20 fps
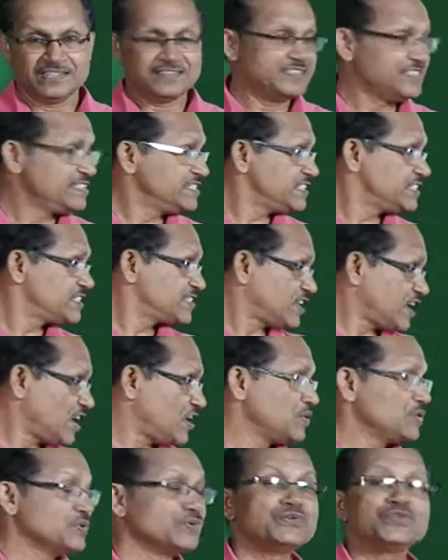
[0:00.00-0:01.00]
This is
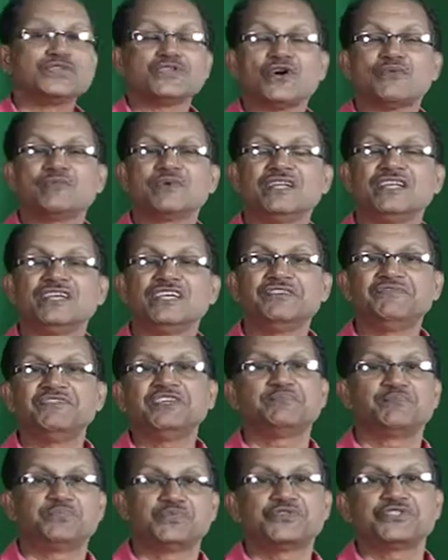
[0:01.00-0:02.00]
how normally
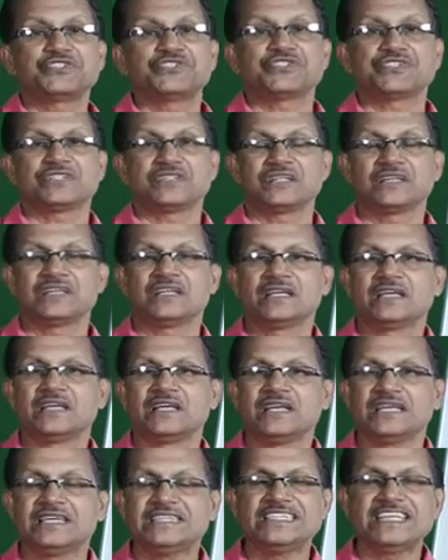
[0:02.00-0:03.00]
we put
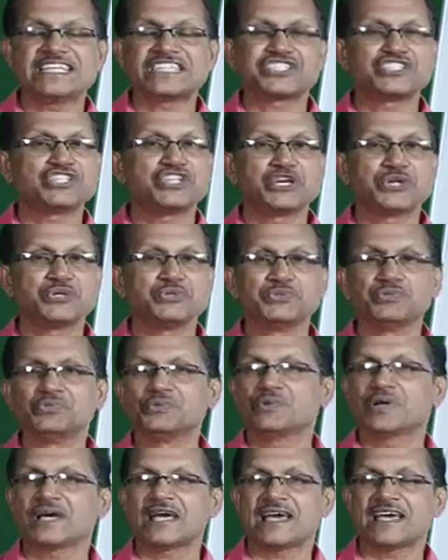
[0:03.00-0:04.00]
yes,
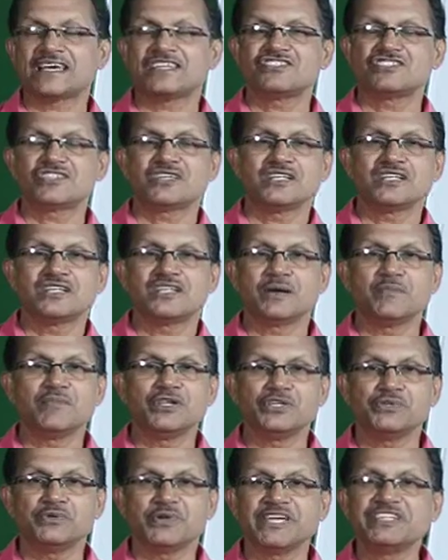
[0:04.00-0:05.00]
no and
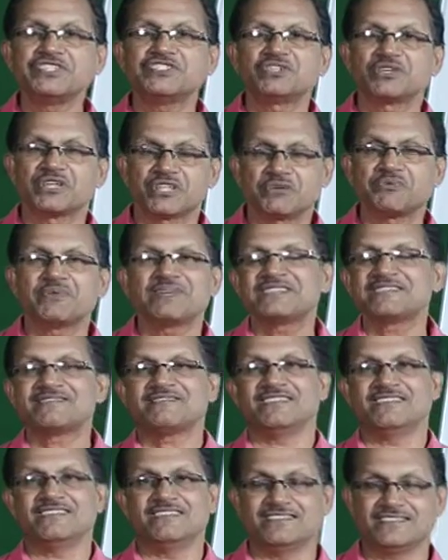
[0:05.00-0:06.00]
WH
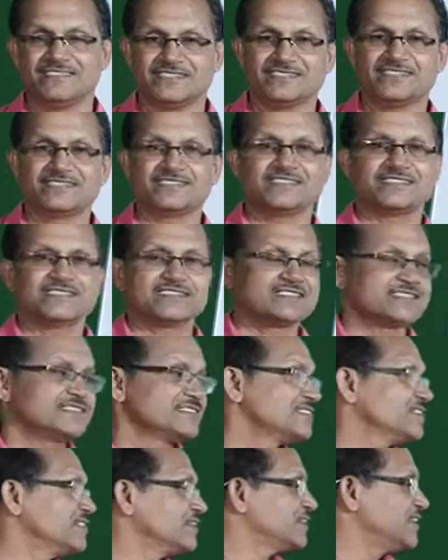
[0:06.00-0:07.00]
questions.
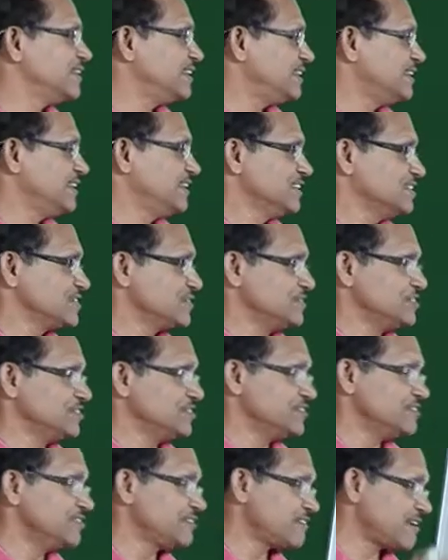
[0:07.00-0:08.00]
Okay? So,
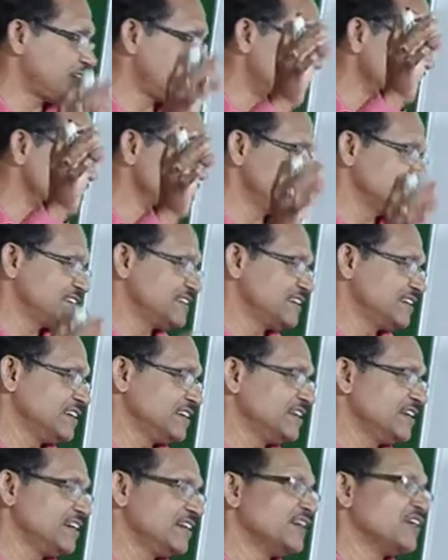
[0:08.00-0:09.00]
did you write?
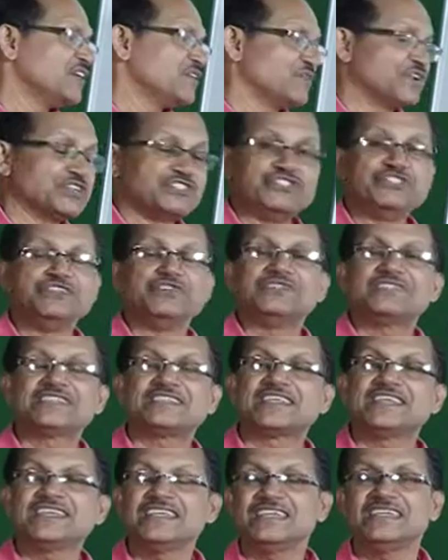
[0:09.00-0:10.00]
What did you
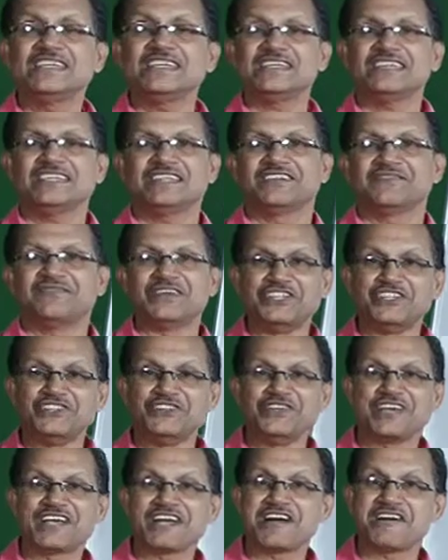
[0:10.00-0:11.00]
see? When
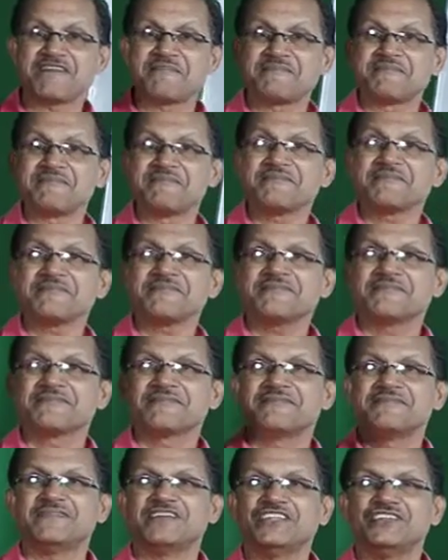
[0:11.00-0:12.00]
did you come?
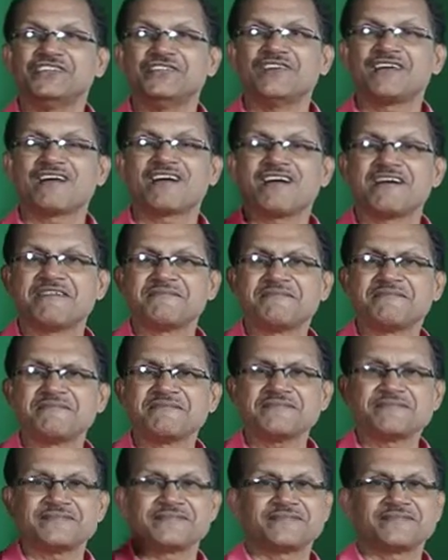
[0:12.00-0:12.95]
When did you come?